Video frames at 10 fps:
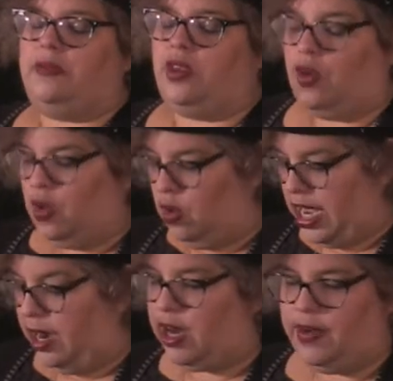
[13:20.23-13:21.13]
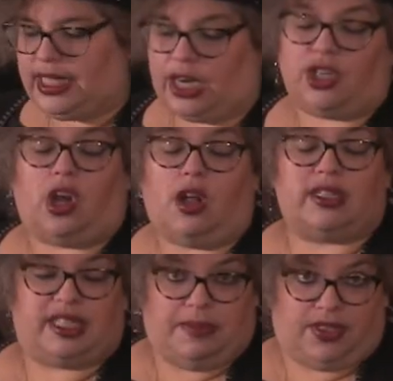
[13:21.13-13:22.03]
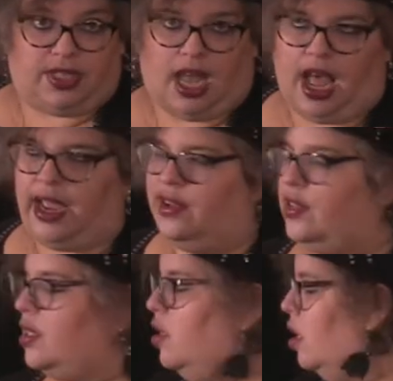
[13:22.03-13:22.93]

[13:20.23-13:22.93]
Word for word: the whole area was actually called Smith's Isles.